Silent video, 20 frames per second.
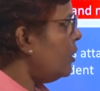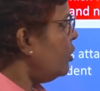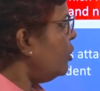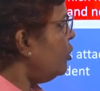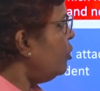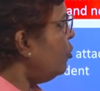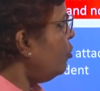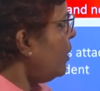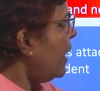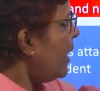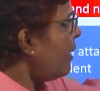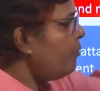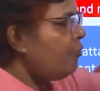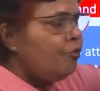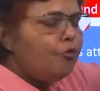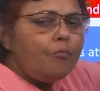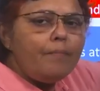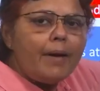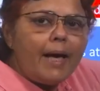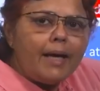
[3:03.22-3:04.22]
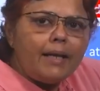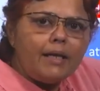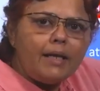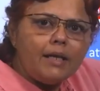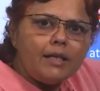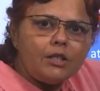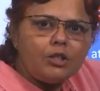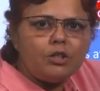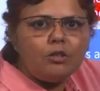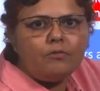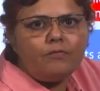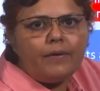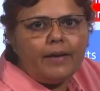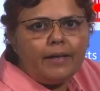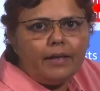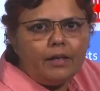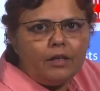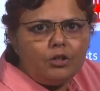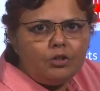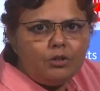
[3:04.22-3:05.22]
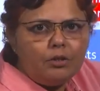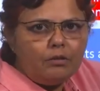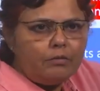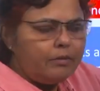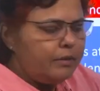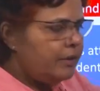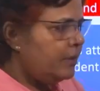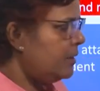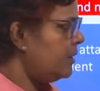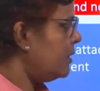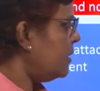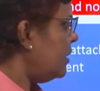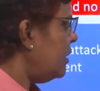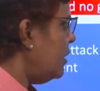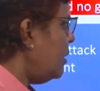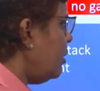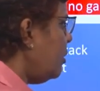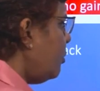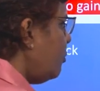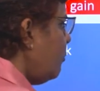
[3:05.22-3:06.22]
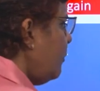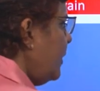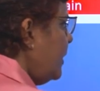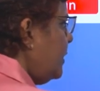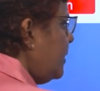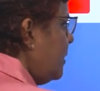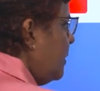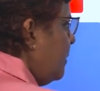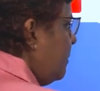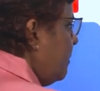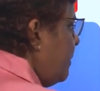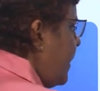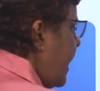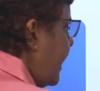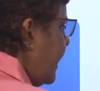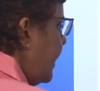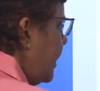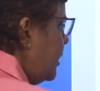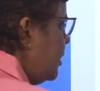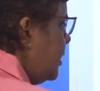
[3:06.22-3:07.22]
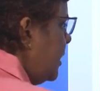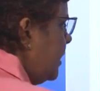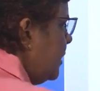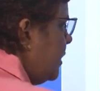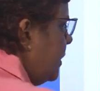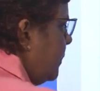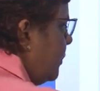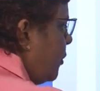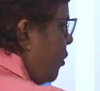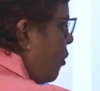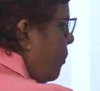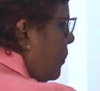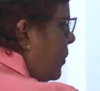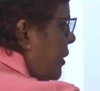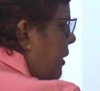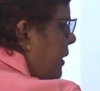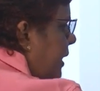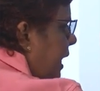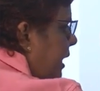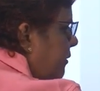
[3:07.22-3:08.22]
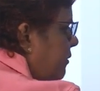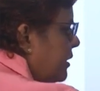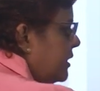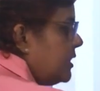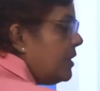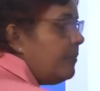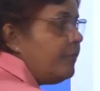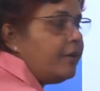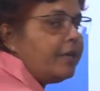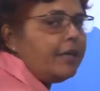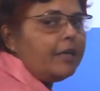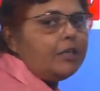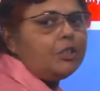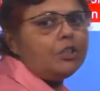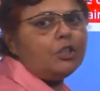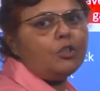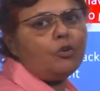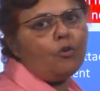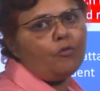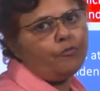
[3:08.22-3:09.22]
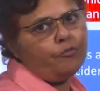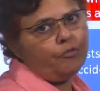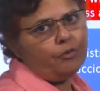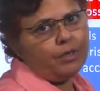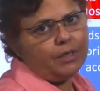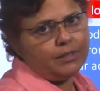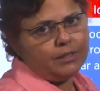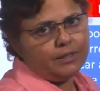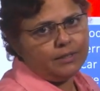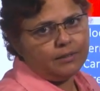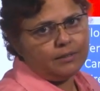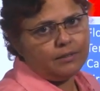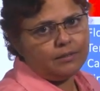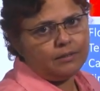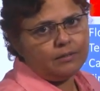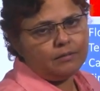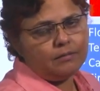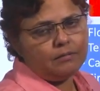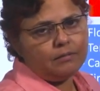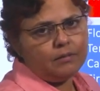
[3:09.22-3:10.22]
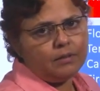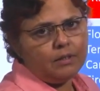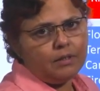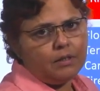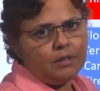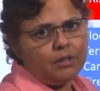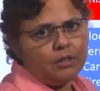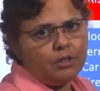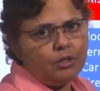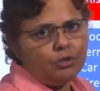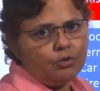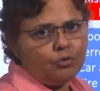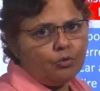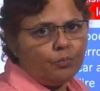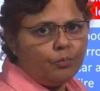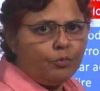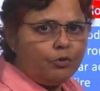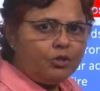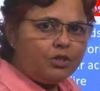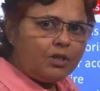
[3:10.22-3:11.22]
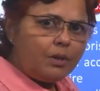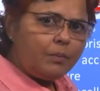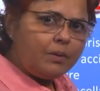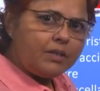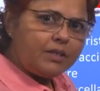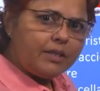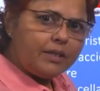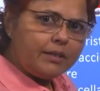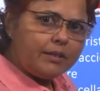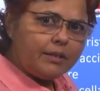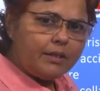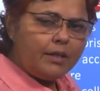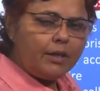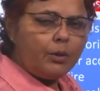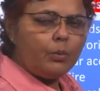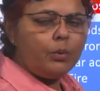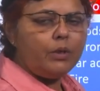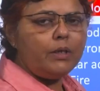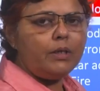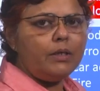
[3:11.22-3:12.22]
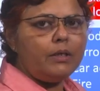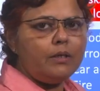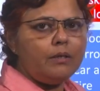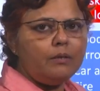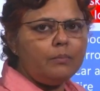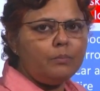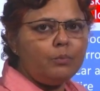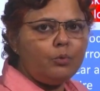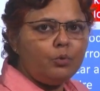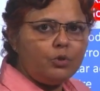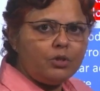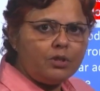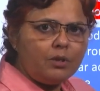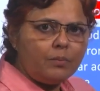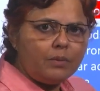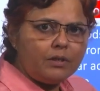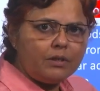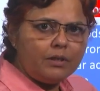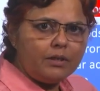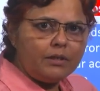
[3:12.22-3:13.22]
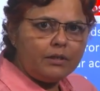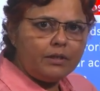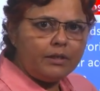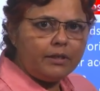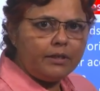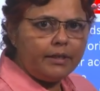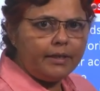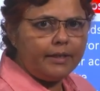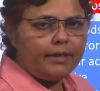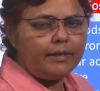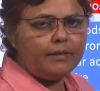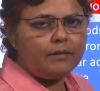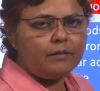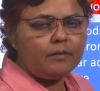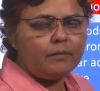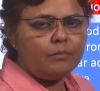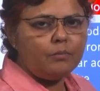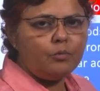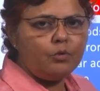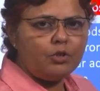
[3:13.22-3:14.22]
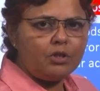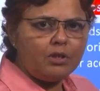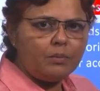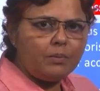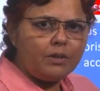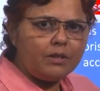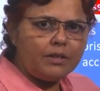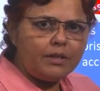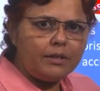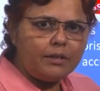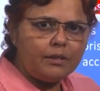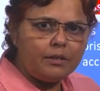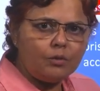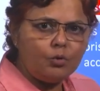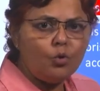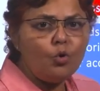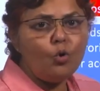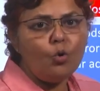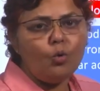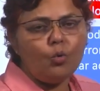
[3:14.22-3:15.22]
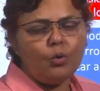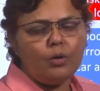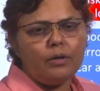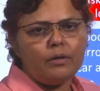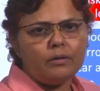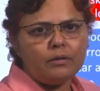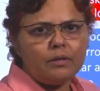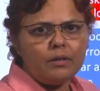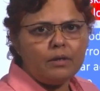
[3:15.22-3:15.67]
you have to manage the financial risk with managing the proper diversification of your assets. So, put some assets in equity, put some assets in debt, put some asset in gold,